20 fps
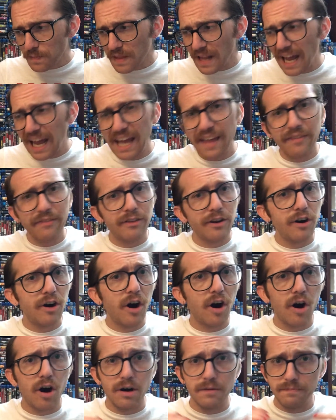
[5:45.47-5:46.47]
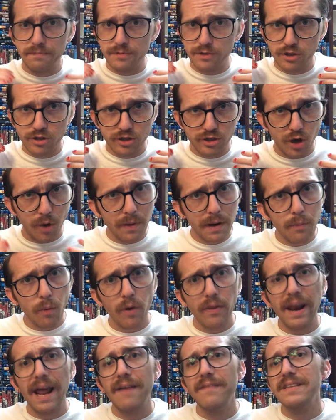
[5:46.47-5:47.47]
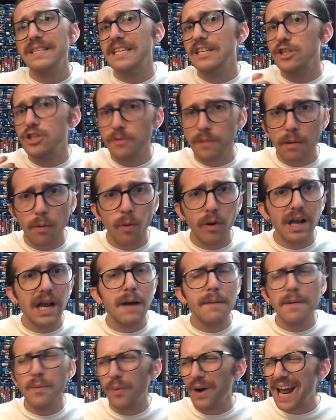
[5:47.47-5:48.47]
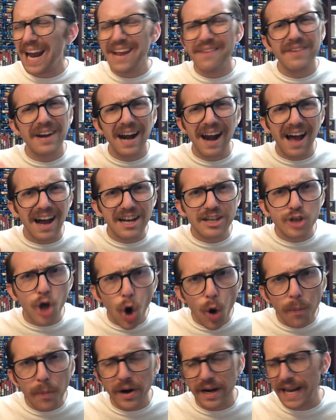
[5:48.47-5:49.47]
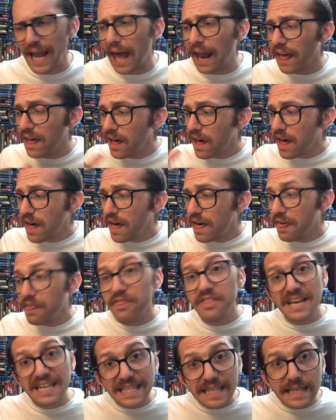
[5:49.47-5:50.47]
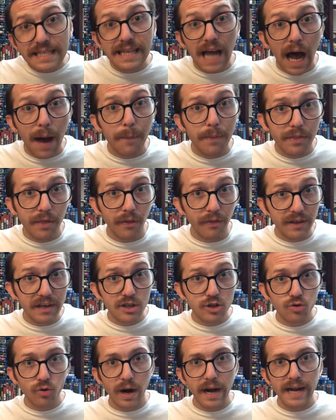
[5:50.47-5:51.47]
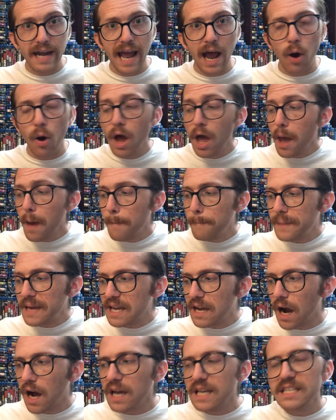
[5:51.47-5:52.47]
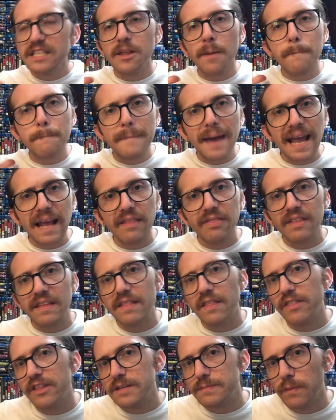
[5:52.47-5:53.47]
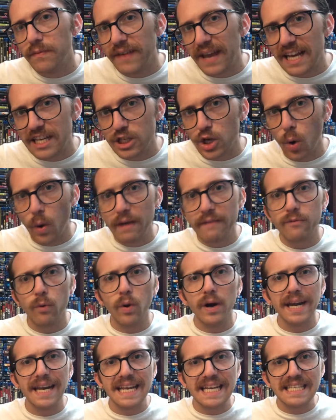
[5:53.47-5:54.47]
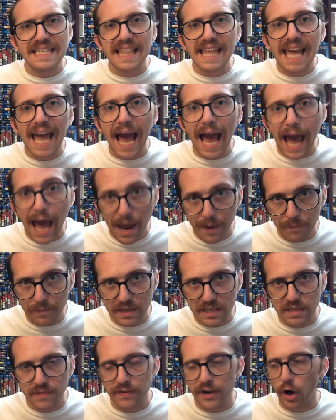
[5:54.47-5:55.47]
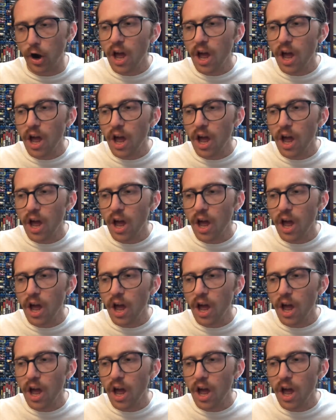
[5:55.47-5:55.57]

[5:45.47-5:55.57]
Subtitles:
and there are so many more that I haven't seen, so many more to come, and we're not even in October yet, this is top of the list right now, because the main thing that this movie has going for it is the atmosphere,